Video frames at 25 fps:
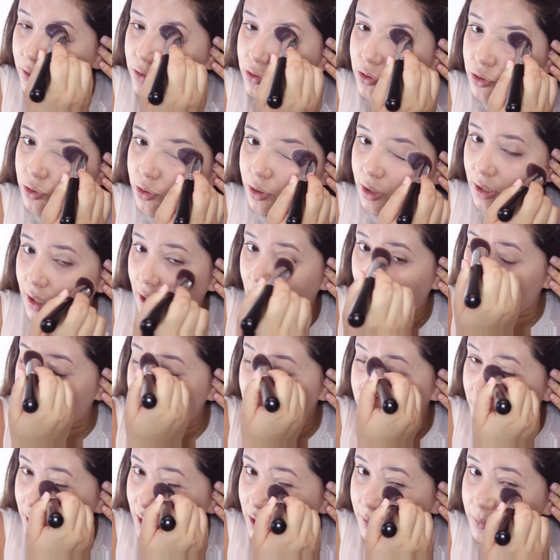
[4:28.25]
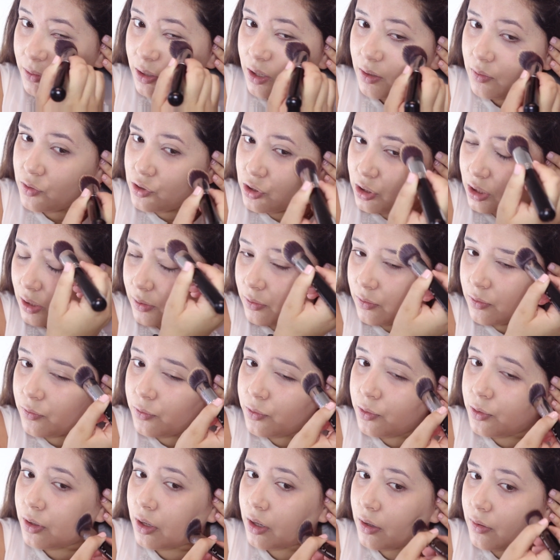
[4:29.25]
So you can have a medium coverage, you can have
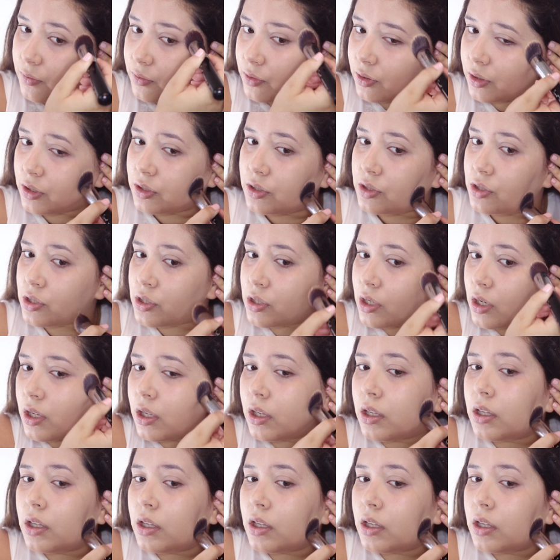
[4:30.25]
full coverage.